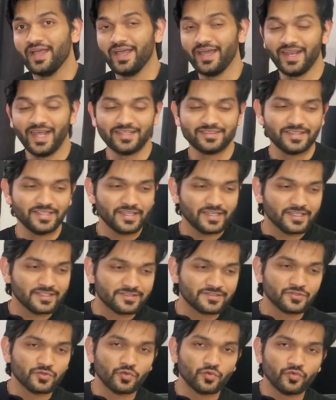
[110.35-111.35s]
and i think
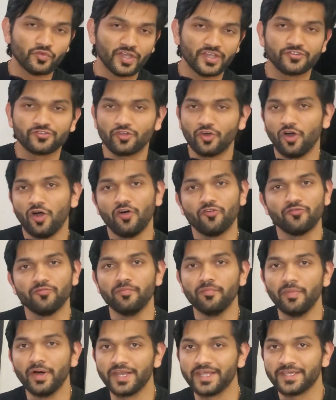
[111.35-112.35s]
it's a waste of
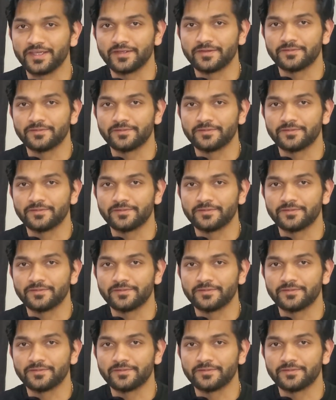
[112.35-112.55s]
money